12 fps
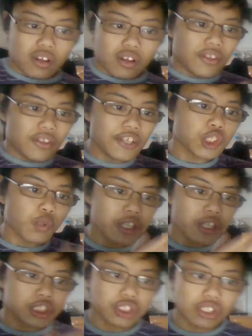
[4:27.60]
This
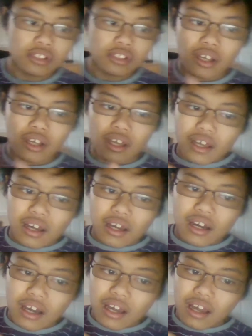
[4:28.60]
question,
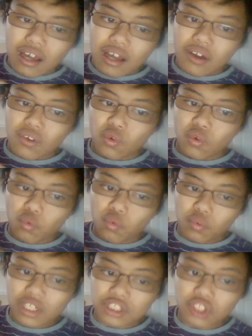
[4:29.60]

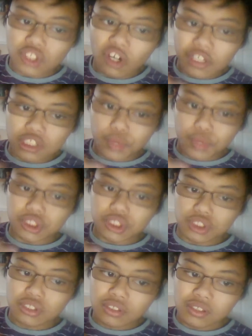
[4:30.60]
when I saw this
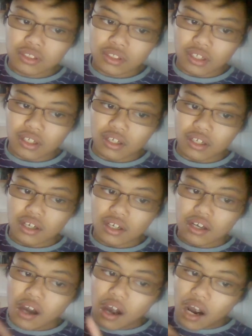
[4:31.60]
question,
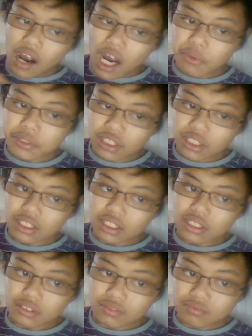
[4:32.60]
I was like,
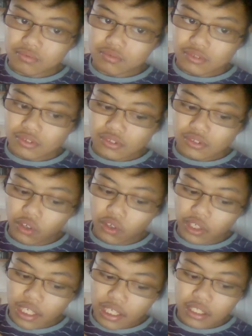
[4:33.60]

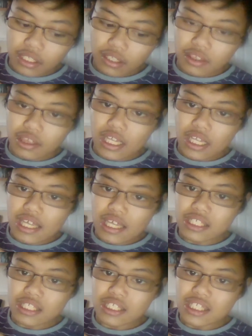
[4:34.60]
okay,
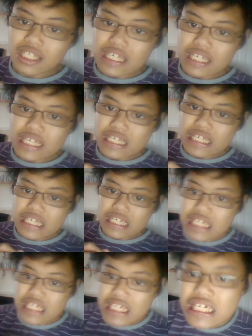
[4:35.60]
this
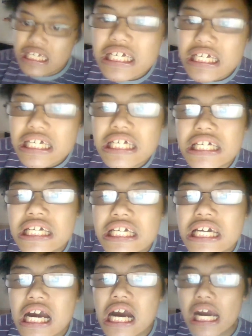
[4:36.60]
is
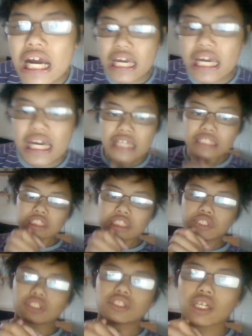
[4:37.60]
an
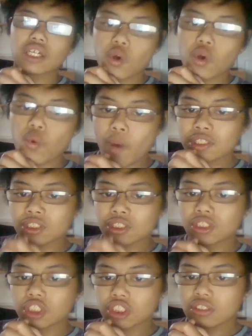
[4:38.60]
interesting
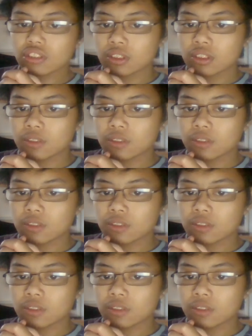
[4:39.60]
question.